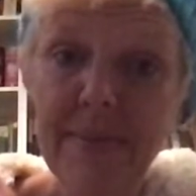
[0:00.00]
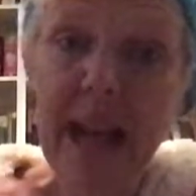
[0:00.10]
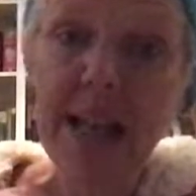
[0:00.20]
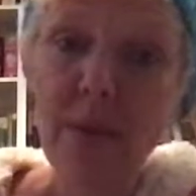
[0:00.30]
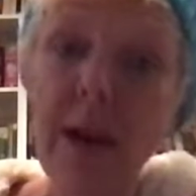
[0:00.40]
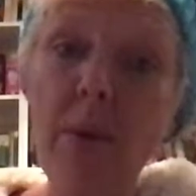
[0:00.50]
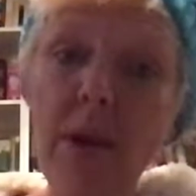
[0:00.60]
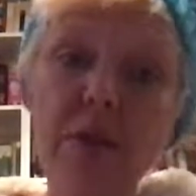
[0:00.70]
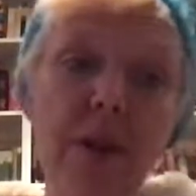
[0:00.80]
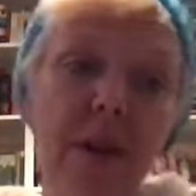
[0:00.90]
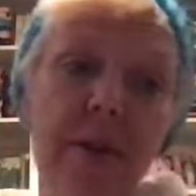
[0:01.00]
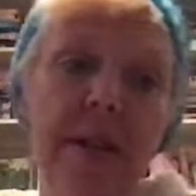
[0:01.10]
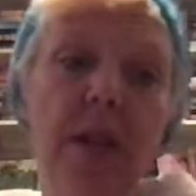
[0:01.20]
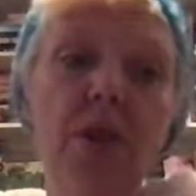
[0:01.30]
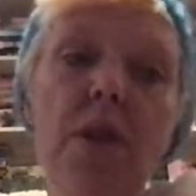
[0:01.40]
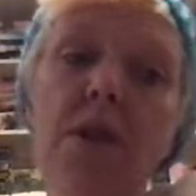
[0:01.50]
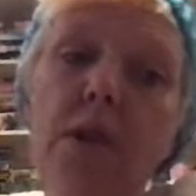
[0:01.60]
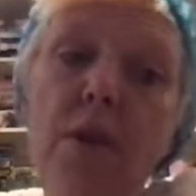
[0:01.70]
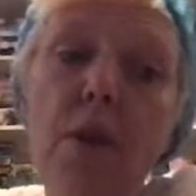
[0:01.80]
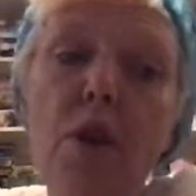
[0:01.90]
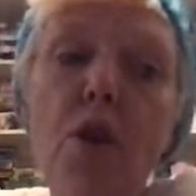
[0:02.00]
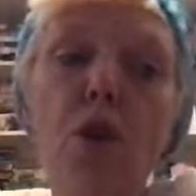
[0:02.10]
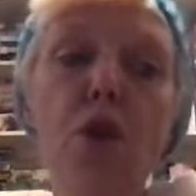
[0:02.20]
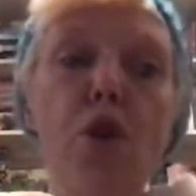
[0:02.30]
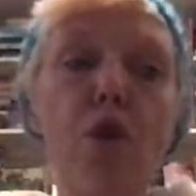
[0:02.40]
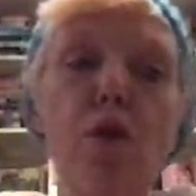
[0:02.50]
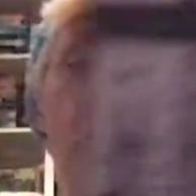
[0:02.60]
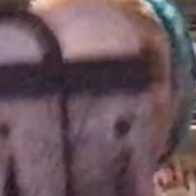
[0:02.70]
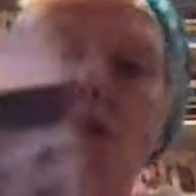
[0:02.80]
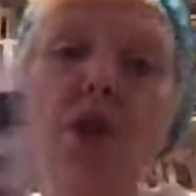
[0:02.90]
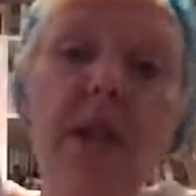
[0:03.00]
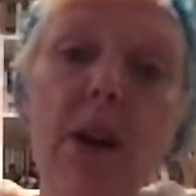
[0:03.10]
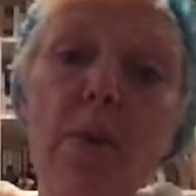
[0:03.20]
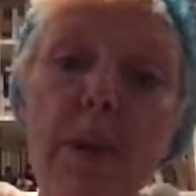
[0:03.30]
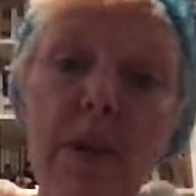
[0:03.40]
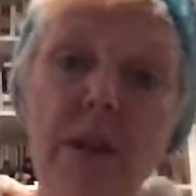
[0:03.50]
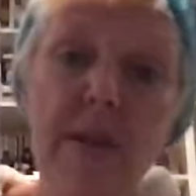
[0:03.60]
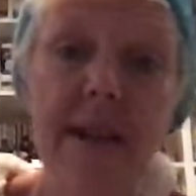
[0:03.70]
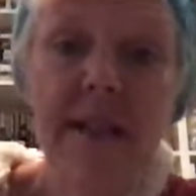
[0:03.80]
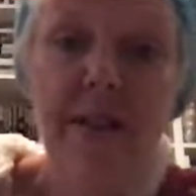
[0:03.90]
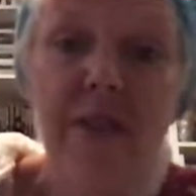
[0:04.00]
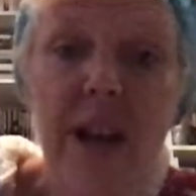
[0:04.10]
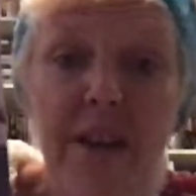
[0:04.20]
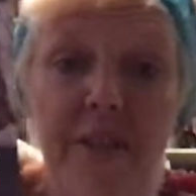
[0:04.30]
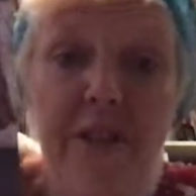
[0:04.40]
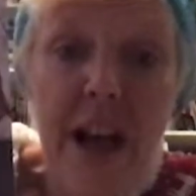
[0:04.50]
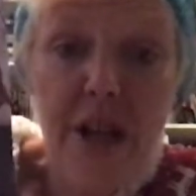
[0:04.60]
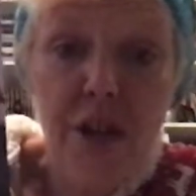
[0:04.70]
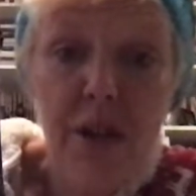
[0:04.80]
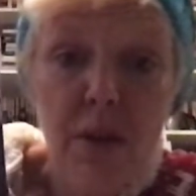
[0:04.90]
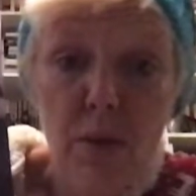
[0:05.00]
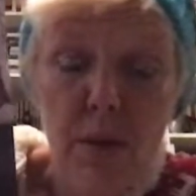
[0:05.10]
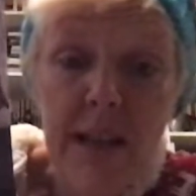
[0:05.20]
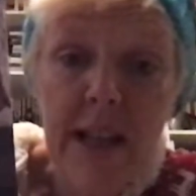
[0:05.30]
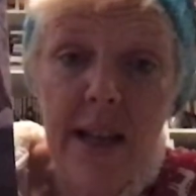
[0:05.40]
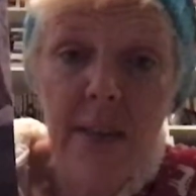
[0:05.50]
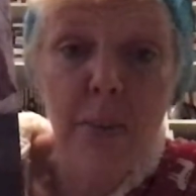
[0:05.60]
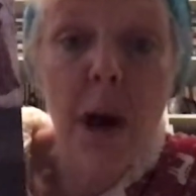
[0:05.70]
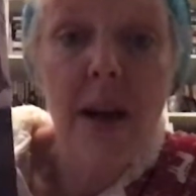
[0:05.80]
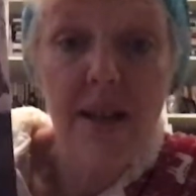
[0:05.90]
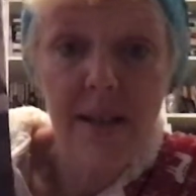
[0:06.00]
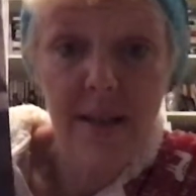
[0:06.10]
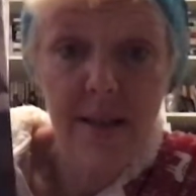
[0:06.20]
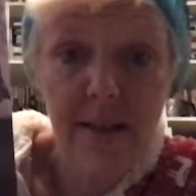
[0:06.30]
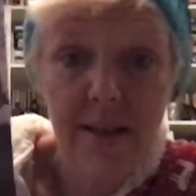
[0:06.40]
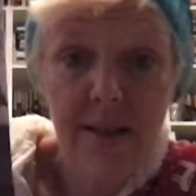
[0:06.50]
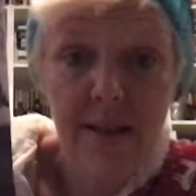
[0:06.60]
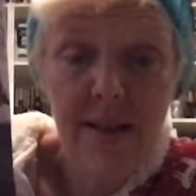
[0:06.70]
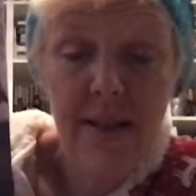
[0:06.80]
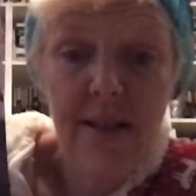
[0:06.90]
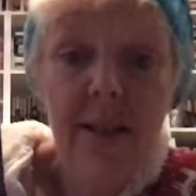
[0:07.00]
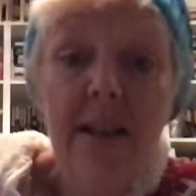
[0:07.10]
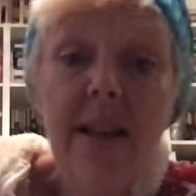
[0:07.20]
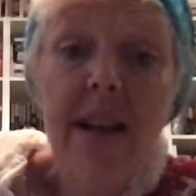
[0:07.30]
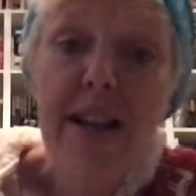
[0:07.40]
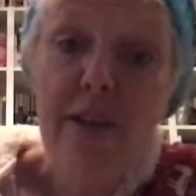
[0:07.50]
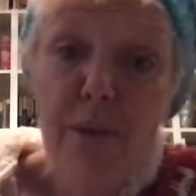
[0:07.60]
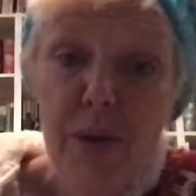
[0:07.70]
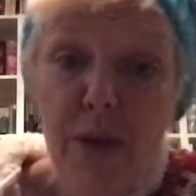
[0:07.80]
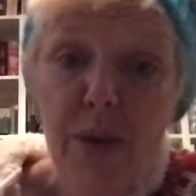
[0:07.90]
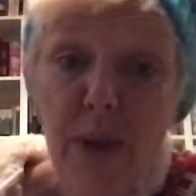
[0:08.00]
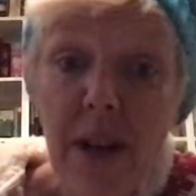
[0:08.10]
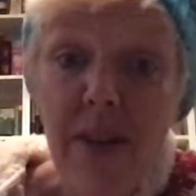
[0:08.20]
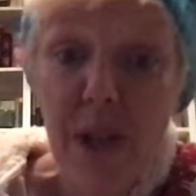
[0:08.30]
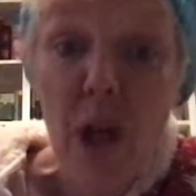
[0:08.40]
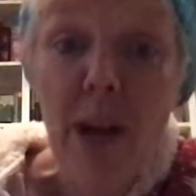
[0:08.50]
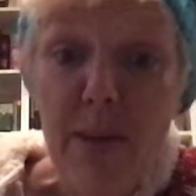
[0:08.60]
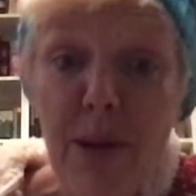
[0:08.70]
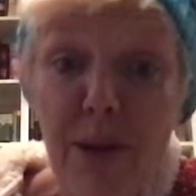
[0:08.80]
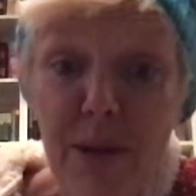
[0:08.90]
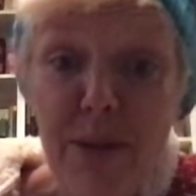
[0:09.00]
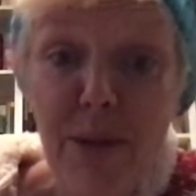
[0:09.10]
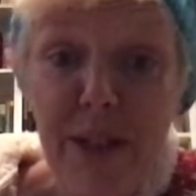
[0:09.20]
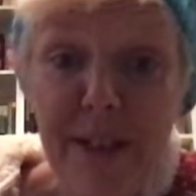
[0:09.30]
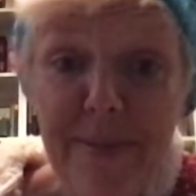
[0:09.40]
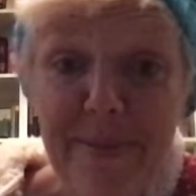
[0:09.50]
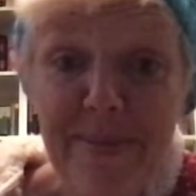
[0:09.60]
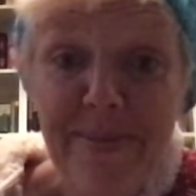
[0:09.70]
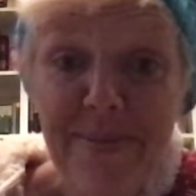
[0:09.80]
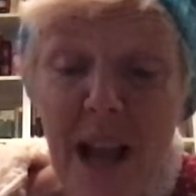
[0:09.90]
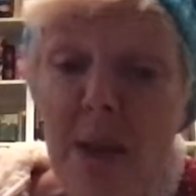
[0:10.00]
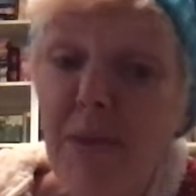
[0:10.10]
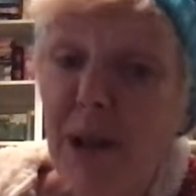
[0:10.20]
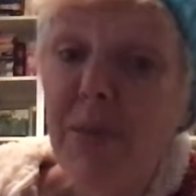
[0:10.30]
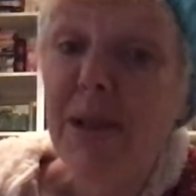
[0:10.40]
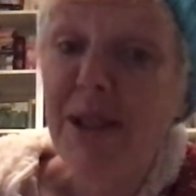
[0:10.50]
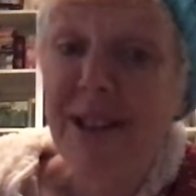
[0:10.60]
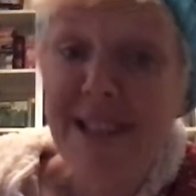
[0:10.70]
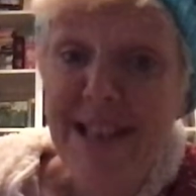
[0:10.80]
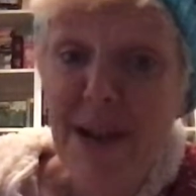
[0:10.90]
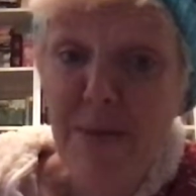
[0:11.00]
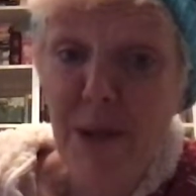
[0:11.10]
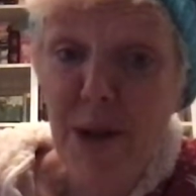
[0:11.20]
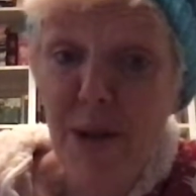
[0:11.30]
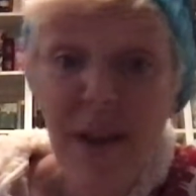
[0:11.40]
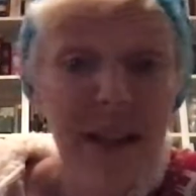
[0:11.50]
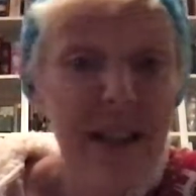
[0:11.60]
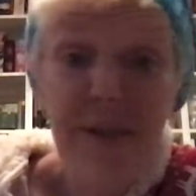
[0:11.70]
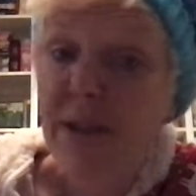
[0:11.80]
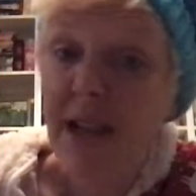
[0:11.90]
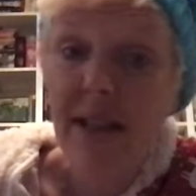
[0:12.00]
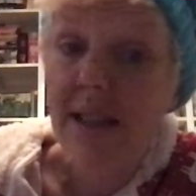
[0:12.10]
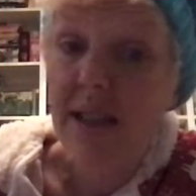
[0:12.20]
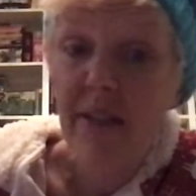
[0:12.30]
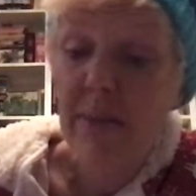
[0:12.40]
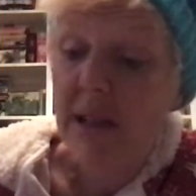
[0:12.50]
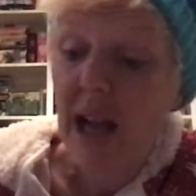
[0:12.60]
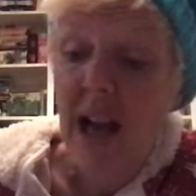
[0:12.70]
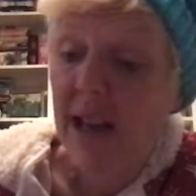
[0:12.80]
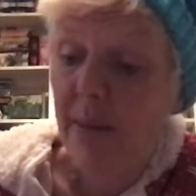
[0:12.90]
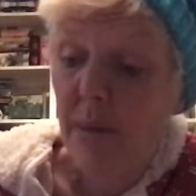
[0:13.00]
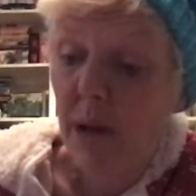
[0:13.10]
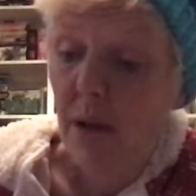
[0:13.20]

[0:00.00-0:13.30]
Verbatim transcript: That's what I want to draw your attention to. Who searches out Pinterest to find fashion-related boxes? The kind of person who cares a lot about her community. I'm putting Miss Donna down below. Give her tons of love, please. I am,